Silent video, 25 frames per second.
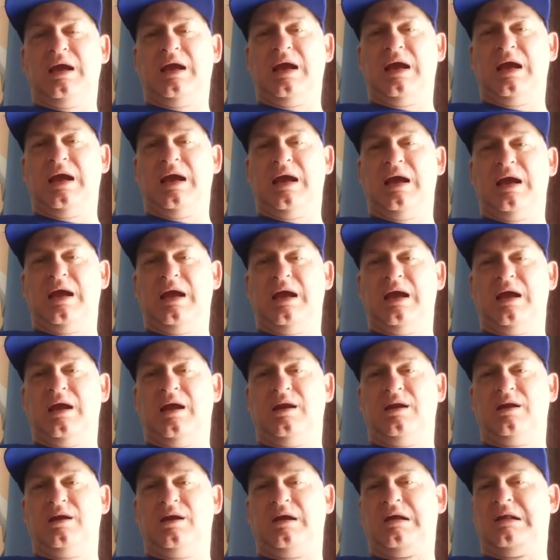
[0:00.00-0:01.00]

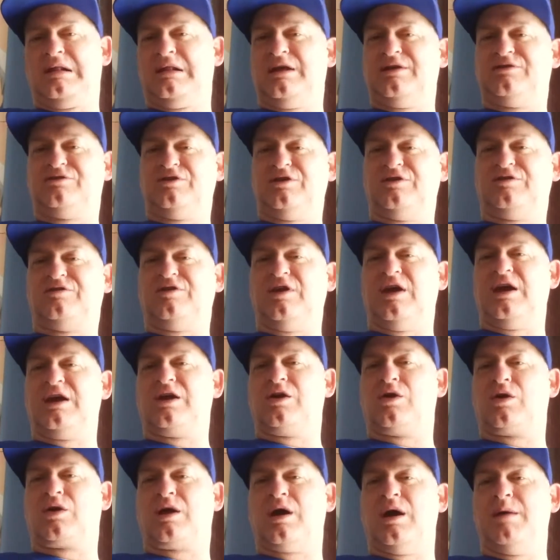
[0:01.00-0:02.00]
and let's just say
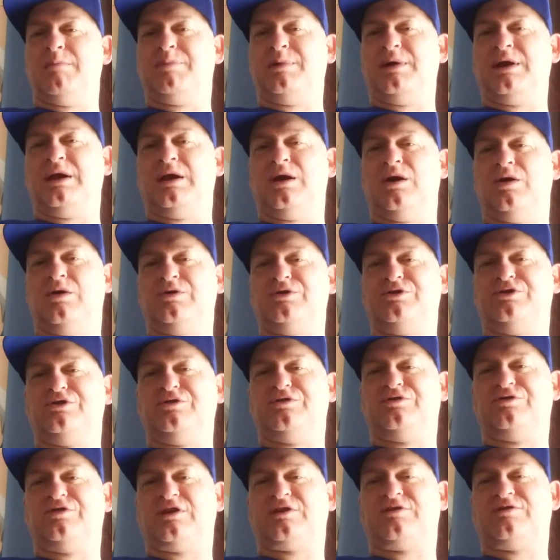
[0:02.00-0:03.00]
your company owes you
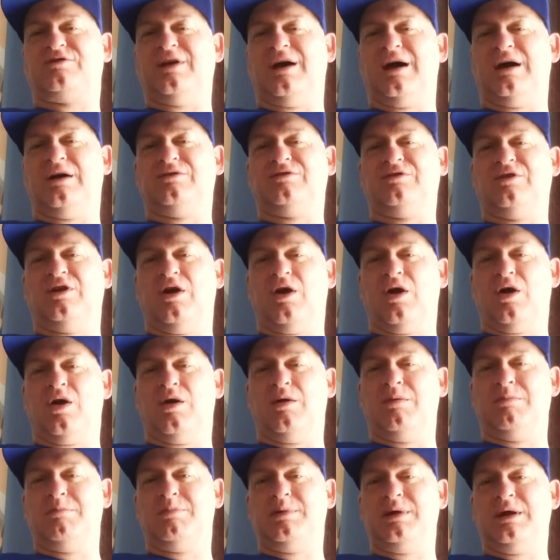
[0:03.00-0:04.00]
6,000
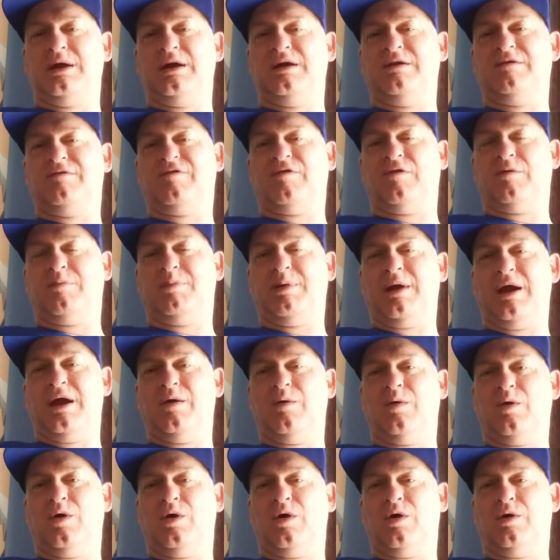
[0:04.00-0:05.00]
RMB for
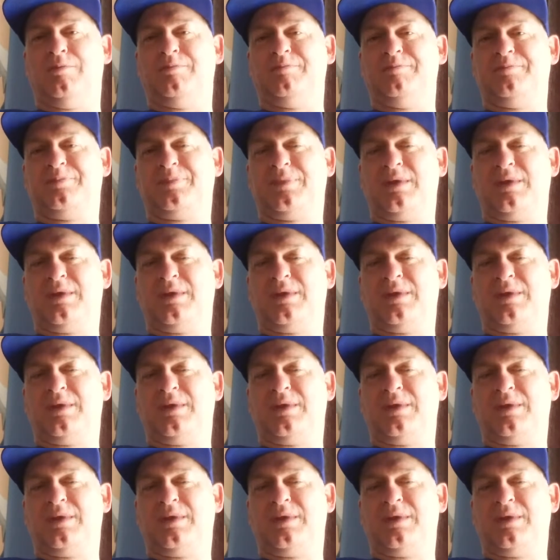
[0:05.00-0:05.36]
payroll.